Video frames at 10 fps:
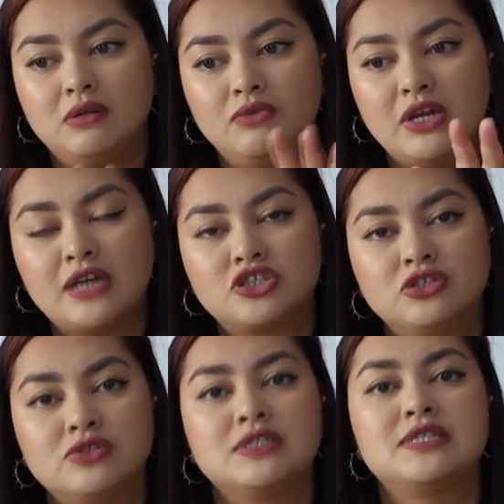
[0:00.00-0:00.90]

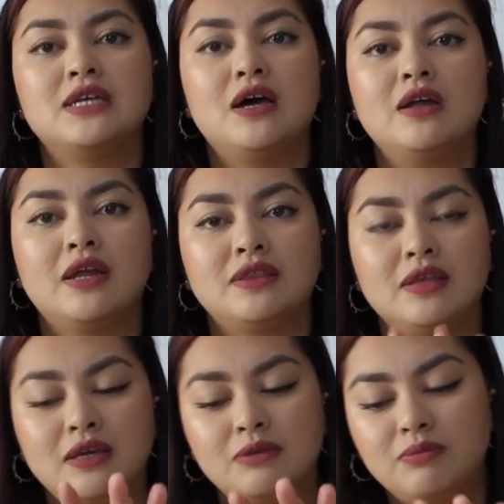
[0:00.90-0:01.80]
reaction to this yarn. I
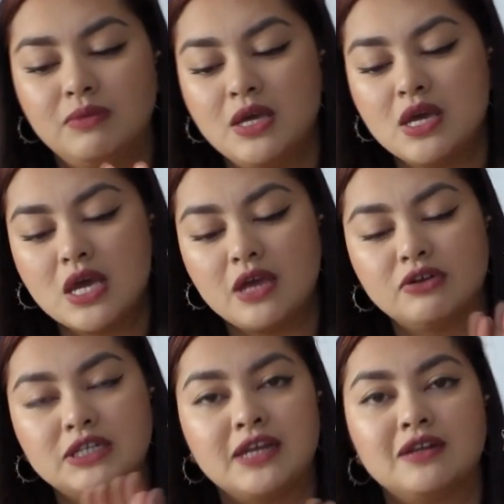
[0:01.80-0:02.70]
think it
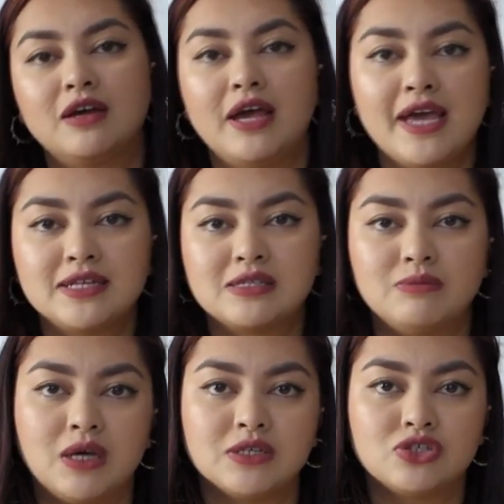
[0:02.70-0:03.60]
irritated her
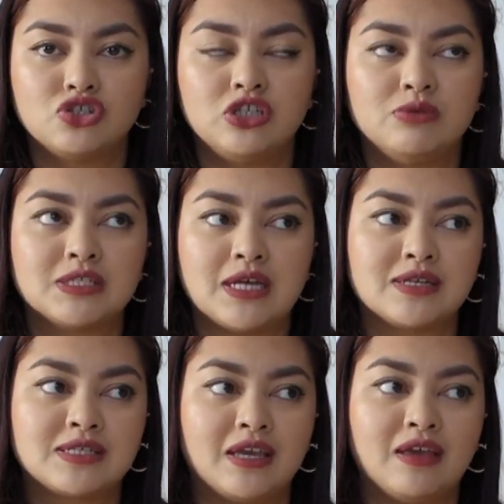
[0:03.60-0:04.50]
eczema, so she was
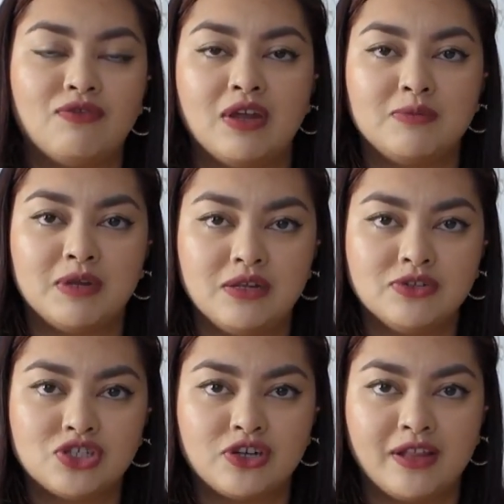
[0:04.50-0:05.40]
asking if anybody in
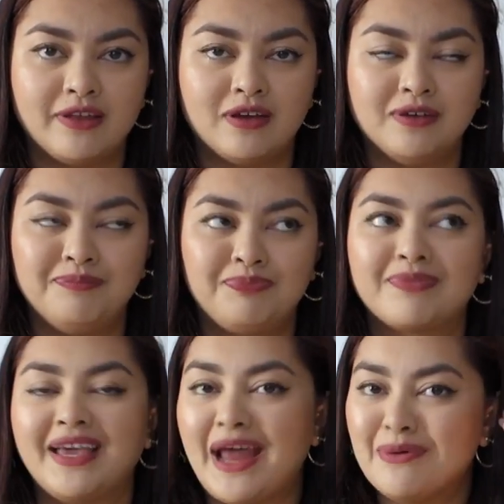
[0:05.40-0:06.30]
Australia...
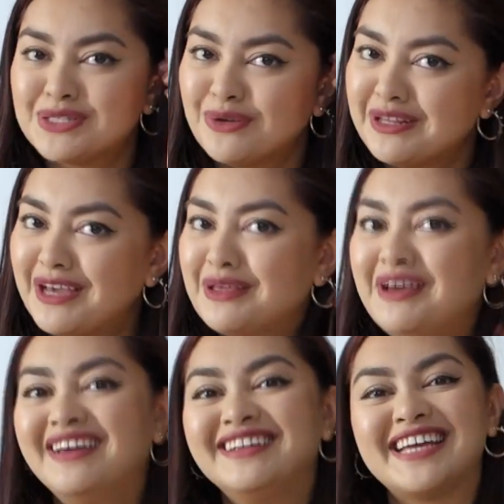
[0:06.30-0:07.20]
And I was the only
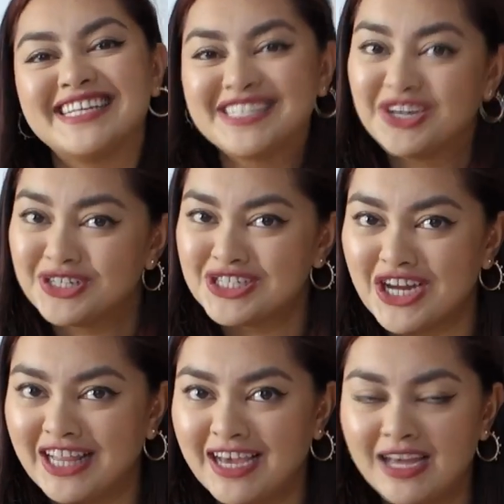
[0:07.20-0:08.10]
other tester in
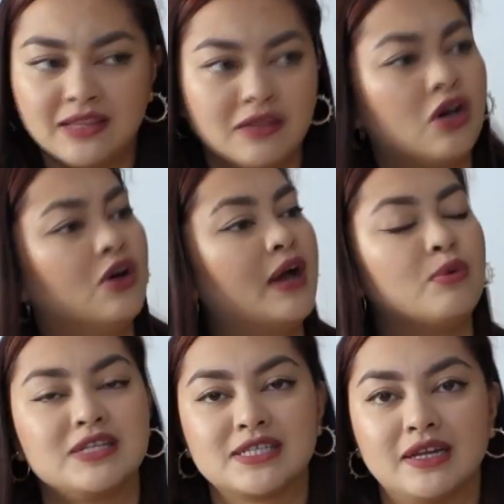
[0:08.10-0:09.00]
Australia. No, I
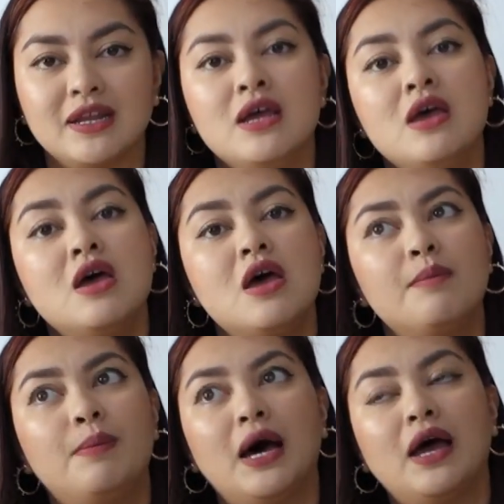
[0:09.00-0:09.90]
wasn't.
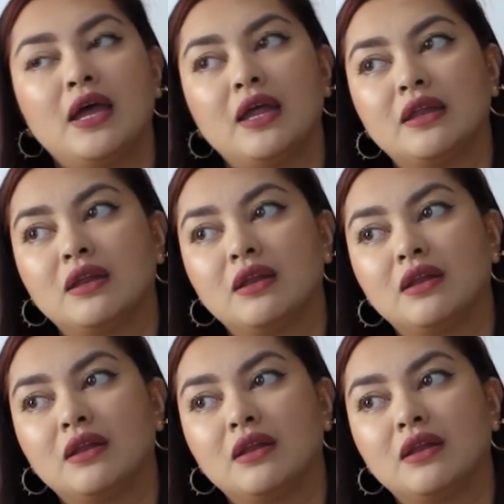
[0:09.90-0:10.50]
But